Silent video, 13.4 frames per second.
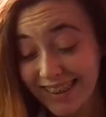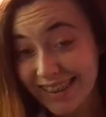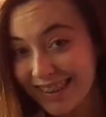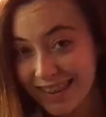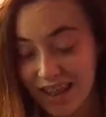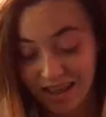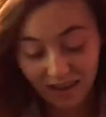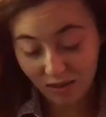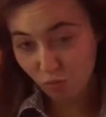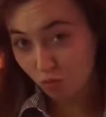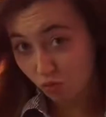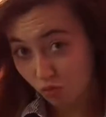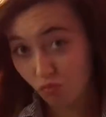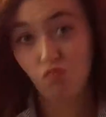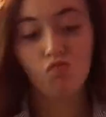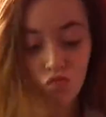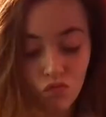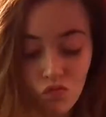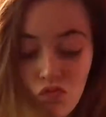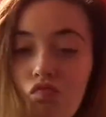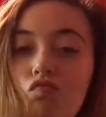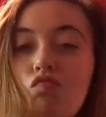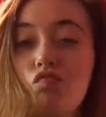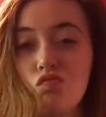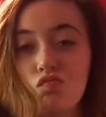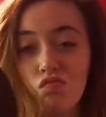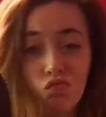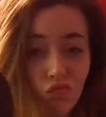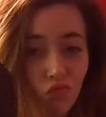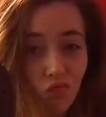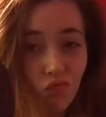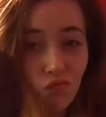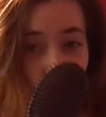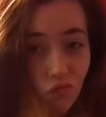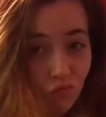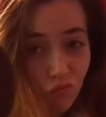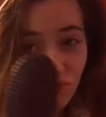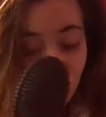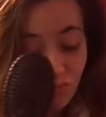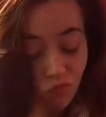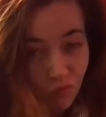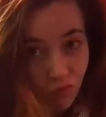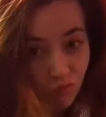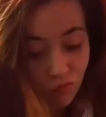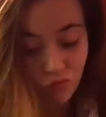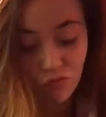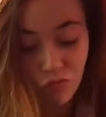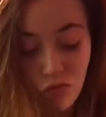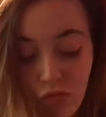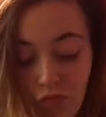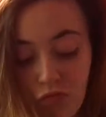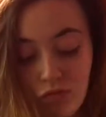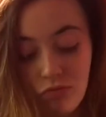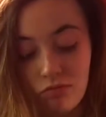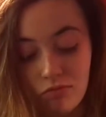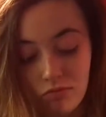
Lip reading: So to get started, you'll need a hairbrush,